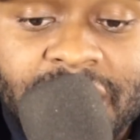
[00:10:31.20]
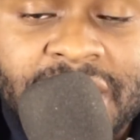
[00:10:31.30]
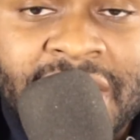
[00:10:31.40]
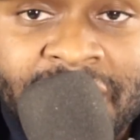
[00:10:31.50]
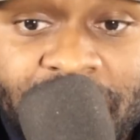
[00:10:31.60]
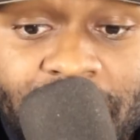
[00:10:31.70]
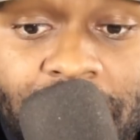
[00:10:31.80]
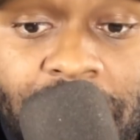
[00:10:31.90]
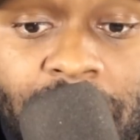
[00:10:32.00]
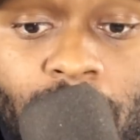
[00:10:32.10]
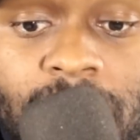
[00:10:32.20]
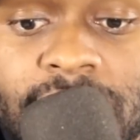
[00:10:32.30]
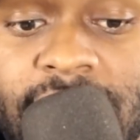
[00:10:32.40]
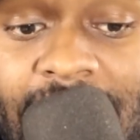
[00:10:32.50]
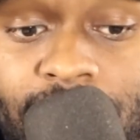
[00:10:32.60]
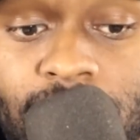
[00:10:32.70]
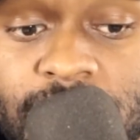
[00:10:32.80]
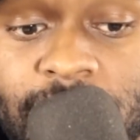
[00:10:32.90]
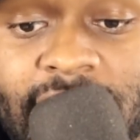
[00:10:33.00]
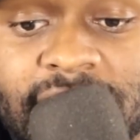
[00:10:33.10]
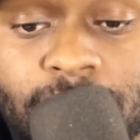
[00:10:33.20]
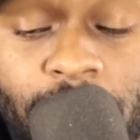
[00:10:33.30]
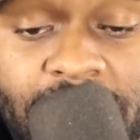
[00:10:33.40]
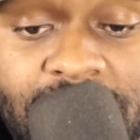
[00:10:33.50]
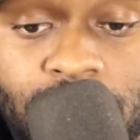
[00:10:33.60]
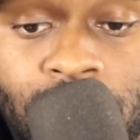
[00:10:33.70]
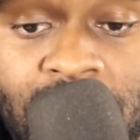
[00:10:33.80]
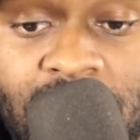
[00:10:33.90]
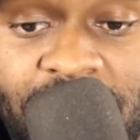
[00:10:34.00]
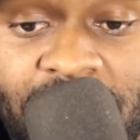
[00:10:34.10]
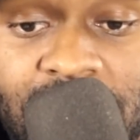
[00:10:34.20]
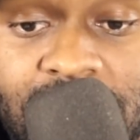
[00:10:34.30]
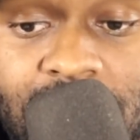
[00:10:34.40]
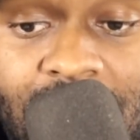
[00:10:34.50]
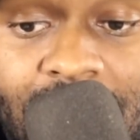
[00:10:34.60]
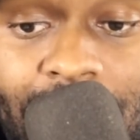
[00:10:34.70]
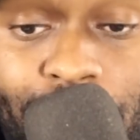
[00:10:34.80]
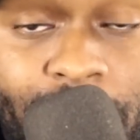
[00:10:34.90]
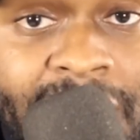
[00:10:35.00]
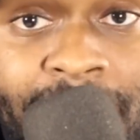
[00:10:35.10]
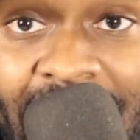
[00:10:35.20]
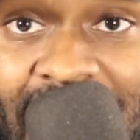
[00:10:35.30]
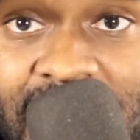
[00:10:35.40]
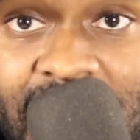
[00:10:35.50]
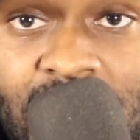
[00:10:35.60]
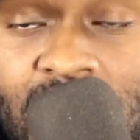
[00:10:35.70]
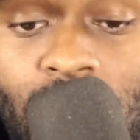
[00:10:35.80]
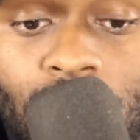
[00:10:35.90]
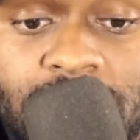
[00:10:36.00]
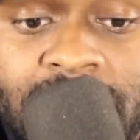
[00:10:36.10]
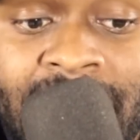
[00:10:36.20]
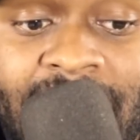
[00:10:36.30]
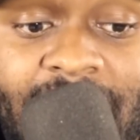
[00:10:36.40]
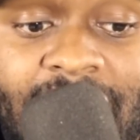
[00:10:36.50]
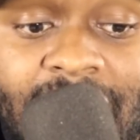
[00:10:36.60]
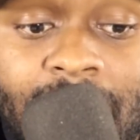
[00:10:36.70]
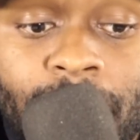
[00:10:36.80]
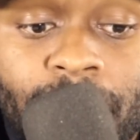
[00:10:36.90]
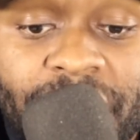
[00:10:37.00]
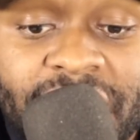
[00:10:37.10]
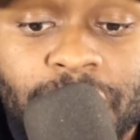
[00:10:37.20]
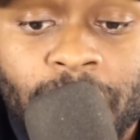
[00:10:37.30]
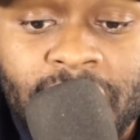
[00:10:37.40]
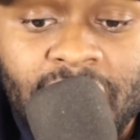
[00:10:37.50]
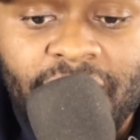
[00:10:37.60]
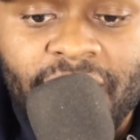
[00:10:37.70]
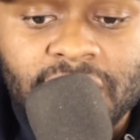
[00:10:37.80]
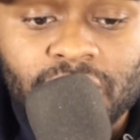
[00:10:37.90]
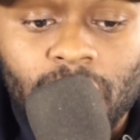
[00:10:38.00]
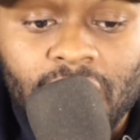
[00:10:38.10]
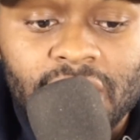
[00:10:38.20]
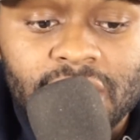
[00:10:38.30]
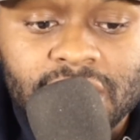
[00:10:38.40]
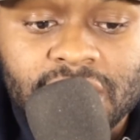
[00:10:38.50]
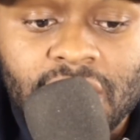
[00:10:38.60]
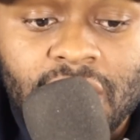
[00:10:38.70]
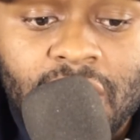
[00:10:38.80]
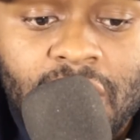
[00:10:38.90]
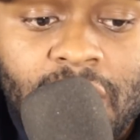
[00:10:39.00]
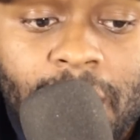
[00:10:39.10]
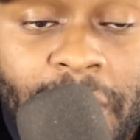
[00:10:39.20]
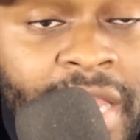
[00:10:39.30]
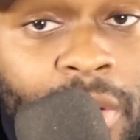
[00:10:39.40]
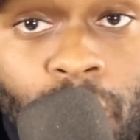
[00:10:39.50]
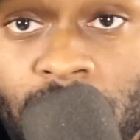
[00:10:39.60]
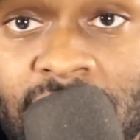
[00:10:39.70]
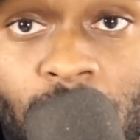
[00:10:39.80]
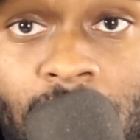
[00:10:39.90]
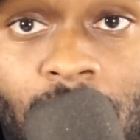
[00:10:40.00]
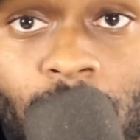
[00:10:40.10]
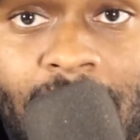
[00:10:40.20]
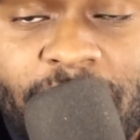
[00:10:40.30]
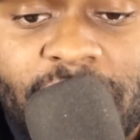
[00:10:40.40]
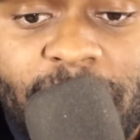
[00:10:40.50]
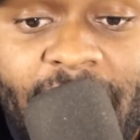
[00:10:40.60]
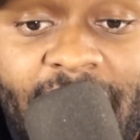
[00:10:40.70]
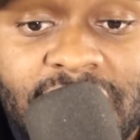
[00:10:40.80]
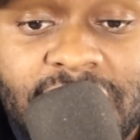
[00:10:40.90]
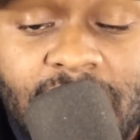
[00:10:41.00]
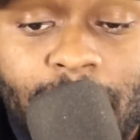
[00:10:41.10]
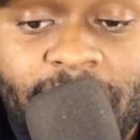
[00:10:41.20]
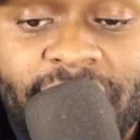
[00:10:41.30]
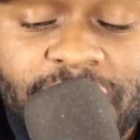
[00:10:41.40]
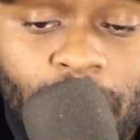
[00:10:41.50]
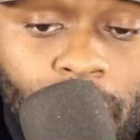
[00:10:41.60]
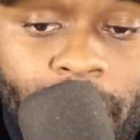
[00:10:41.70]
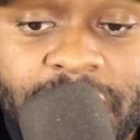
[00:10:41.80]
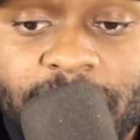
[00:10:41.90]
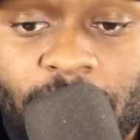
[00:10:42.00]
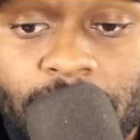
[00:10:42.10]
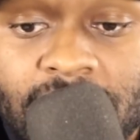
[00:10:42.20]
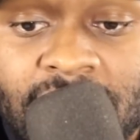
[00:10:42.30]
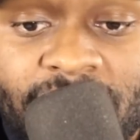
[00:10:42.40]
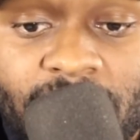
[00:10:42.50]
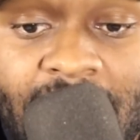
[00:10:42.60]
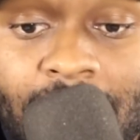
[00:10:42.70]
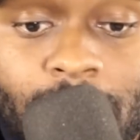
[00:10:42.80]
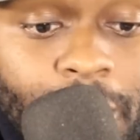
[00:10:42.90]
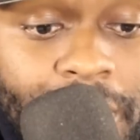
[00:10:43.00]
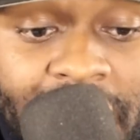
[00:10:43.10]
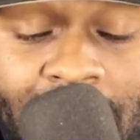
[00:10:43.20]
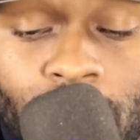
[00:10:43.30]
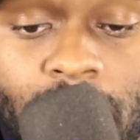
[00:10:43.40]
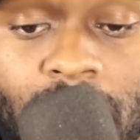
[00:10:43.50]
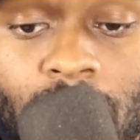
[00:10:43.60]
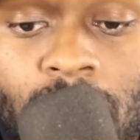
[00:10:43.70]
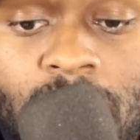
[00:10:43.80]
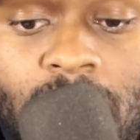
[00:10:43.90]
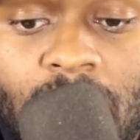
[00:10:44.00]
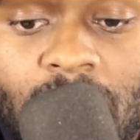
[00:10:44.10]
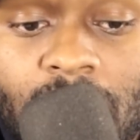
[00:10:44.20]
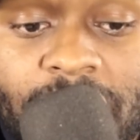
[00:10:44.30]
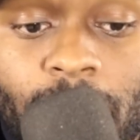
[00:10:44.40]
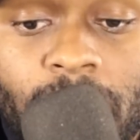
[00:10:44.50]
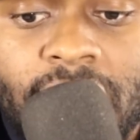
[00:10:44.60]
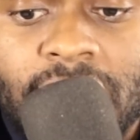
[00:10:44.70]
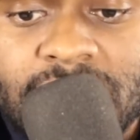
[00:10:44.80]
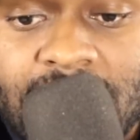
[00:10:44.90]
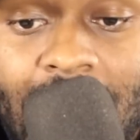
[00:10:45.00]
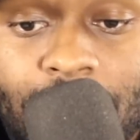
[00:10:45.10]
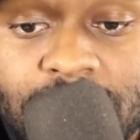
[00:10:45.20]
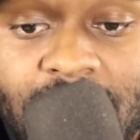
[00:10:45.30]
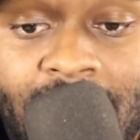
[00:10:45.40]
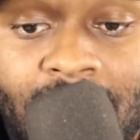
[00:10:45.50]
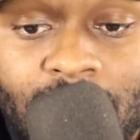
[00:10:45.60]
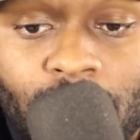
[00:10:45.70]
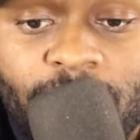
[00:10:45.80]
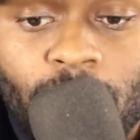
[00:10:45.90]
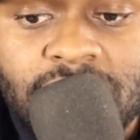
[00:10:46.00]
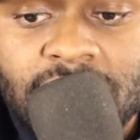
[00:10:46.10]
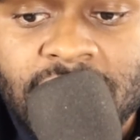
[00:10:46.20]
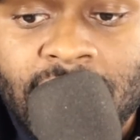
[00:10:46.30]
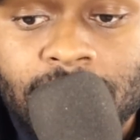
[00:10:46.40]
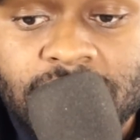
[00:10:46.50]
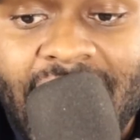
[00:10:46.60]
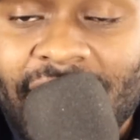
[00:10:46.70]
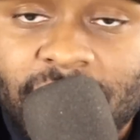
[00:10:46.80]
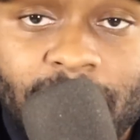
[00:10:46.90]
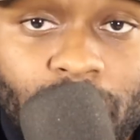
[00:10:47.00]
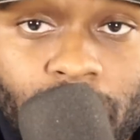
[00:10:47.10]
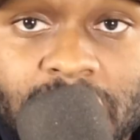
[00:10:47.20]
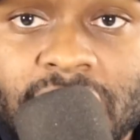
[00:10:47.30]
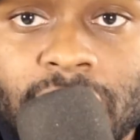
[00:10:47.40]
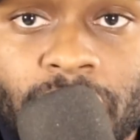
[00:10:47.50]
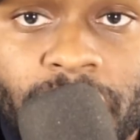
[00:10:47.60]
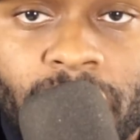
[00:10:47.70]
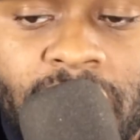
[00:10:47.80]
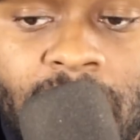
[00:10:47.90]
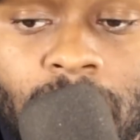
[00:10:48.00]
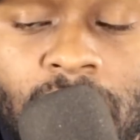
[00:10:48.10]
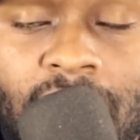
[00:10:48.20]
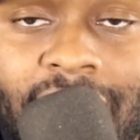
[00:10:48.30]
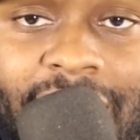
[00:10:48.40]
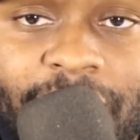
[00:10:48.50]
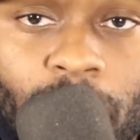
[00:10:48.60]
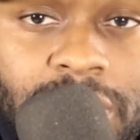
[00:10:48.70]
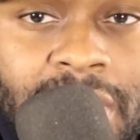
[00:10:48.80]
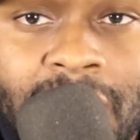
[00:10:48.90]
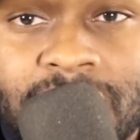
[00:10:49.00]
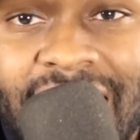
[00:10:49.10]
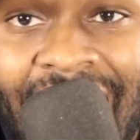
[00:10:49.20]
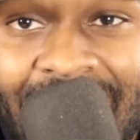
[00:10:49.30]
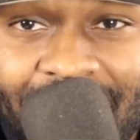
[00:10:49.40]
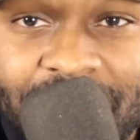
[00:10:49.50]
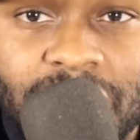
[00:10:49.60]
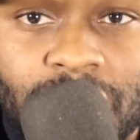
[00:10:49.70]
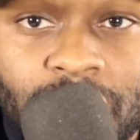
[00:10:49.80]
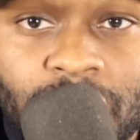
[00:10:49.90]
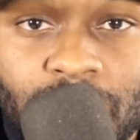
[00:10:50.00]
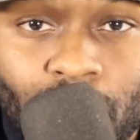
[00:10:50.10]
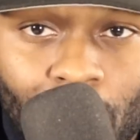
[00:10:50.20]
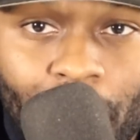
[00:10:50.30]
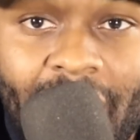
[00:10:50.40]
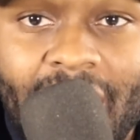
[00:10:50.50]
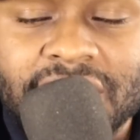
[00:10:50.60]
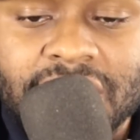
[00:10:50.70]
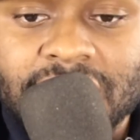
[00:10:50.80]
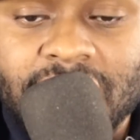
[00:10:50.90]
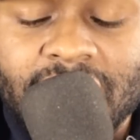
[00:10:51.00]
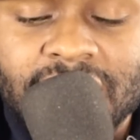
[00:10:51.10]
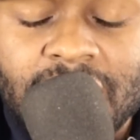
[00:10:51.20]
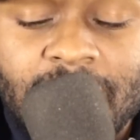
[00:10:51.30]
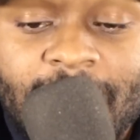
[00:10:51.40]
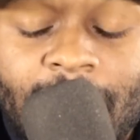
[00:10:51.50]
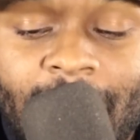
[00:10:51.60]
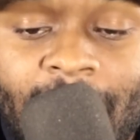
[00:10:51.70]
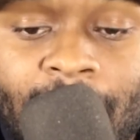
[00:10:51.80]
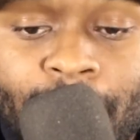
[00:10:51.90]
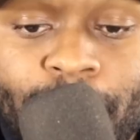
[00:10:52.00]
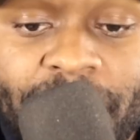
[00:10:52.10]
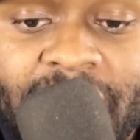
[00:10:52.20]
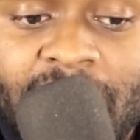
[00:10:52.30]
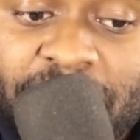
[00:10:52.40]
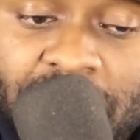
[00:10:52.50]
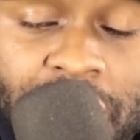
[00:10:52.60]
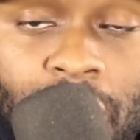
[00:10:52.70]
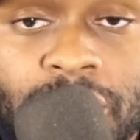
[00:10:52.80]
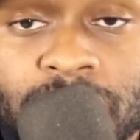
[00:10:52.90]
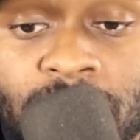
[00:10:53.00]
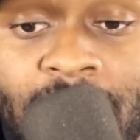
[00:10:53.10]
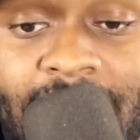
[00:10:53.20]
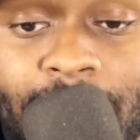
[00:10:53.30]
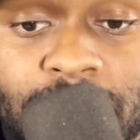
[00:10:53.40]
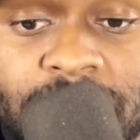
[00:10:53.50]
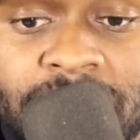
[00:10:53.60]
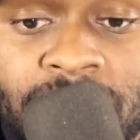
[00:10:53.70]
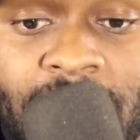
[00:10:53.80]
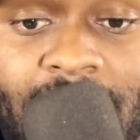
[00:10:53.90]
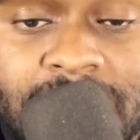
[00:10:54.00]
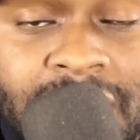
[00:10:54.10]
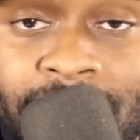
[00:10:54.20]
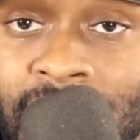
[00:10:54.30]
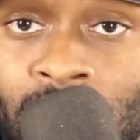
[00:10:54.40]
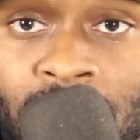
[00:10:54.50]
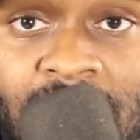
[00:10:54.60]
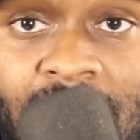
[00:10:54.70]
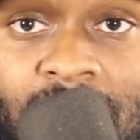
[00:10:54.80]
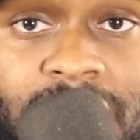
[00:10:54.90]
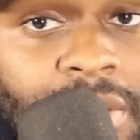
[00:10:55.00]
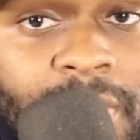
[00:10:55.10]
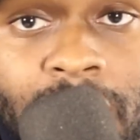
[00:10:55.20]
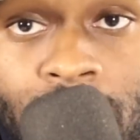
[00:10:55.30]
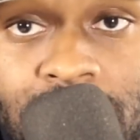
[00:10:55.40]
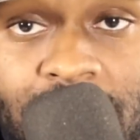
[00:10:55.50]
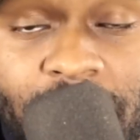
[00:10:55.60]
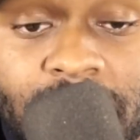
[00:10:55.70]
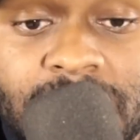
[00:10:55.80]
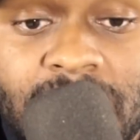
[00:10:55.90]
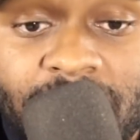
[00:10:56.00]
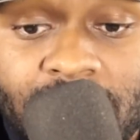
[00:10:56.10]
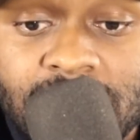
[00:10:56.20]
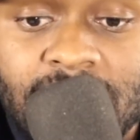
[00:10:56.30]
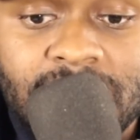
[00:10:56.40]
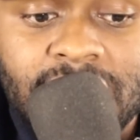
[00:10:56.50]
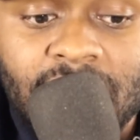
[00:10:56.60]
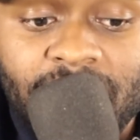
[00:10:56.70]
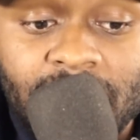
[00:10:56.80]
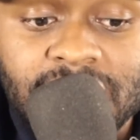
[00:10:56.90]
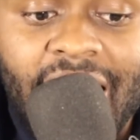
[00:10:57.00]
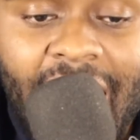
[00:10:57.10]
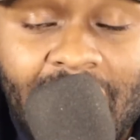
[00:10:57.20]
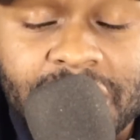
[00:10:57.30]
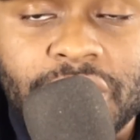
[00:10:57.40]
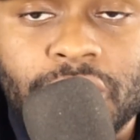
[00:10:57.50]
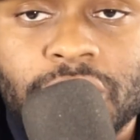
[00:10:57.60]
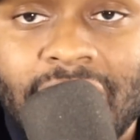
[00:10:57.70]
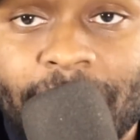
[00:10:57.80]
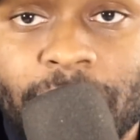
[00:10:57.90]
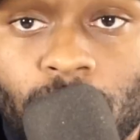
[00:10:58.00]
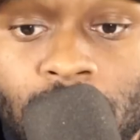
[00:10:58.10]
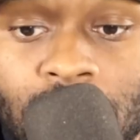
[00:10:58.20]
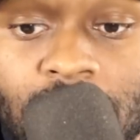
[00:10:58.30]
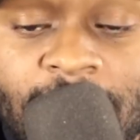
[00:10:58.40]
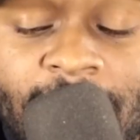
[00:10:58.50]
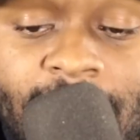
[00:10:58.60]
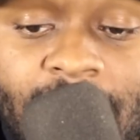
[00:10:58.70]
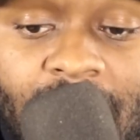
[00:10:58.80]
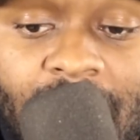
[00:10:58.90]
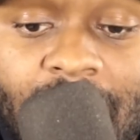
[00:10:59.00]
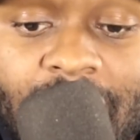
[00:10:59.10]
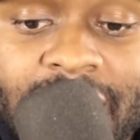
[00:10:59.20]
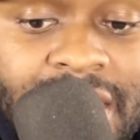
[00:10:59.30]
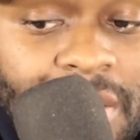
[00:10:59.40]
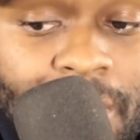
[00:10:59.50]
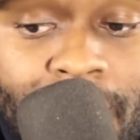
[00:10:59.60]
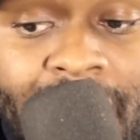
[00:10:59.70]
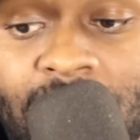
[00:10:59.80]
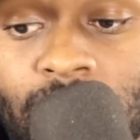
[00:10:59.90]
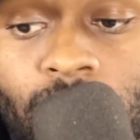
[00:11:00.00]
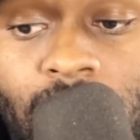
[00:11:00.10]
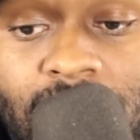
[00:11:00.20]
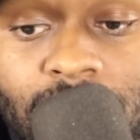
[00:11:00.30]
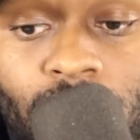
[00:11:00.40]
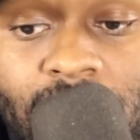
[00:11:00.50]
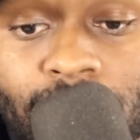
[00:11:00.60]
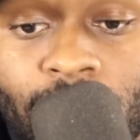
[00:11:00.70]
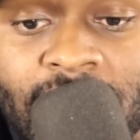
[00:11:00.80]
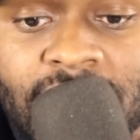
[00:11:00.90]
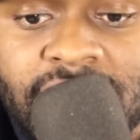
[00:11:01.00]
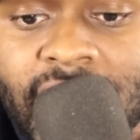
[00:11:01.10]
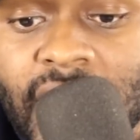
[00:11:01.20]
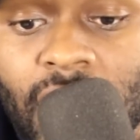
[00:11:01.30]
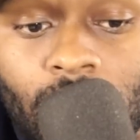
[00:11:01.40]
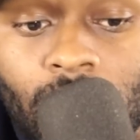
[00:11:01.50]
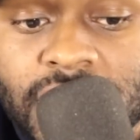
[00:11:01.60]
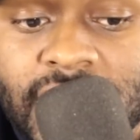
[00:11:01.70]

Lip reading: Denver was able to exploit this run defense pretty badly on Sunday. This run defense was playing really well, right? For the past previous 4 weeks before the Denver game, they were playing well. They were getting stops, and they were forcing teams to have to be really good on 3rd down and forcing them to have to throw past the sticks. If the Chargers are not able to do that, it's going to be a long day. It's going to be a long day for this defense. This defense has to stop the run. It doesn't matter what Brandon Staley calls.